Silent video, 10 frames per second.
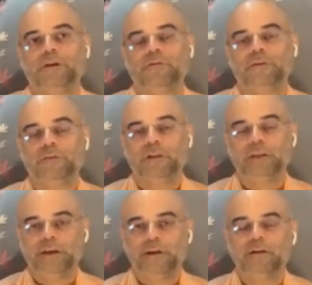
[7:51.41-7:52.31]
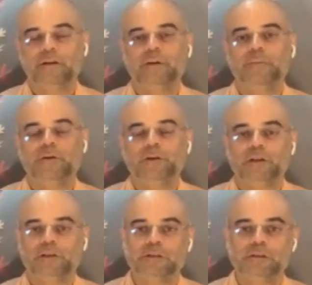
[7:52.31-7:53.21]
We will hear about
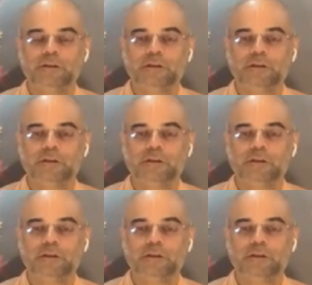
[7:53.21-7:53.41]
this